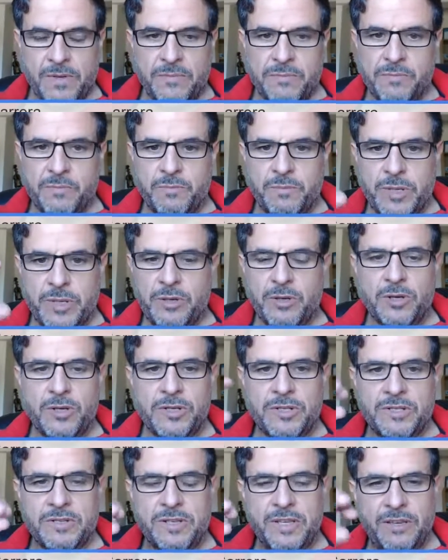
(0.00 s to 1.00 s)

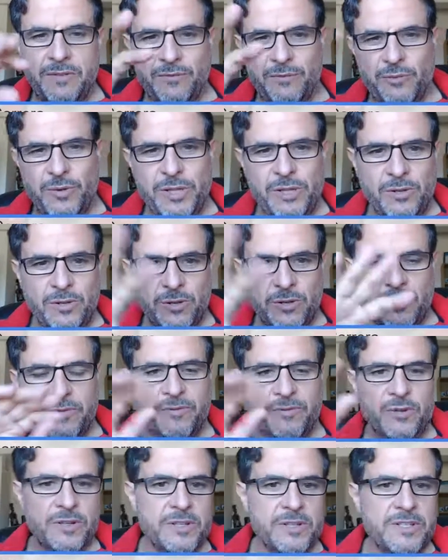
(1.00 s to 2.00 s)
Because if we
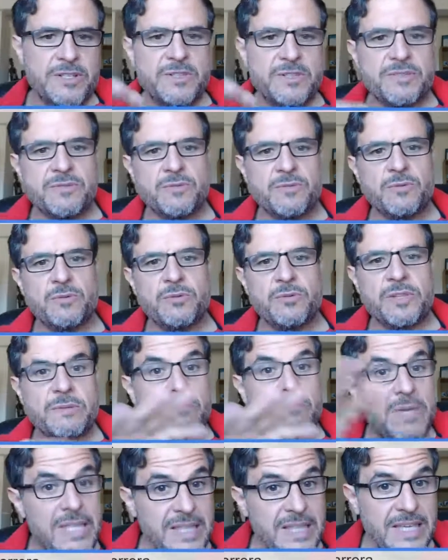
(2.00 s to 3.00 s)
look, for instance, to the
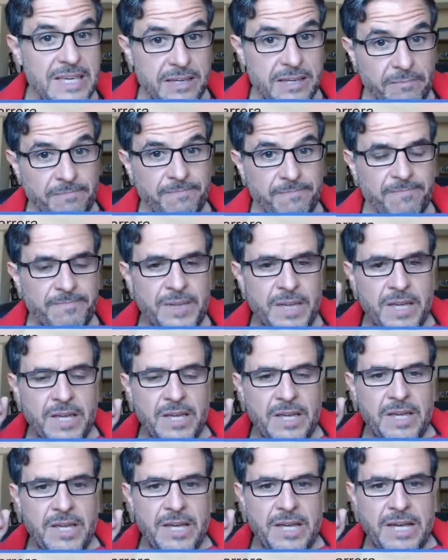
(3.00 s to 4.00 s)
media,
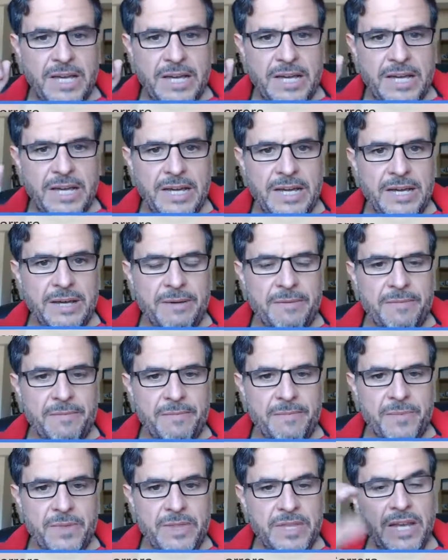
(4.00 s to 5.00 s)

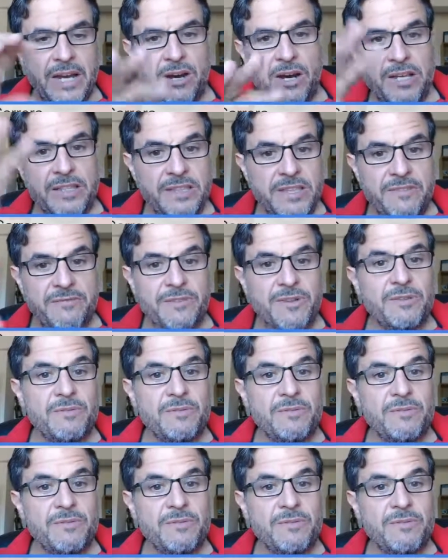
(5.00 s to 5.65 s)
there are different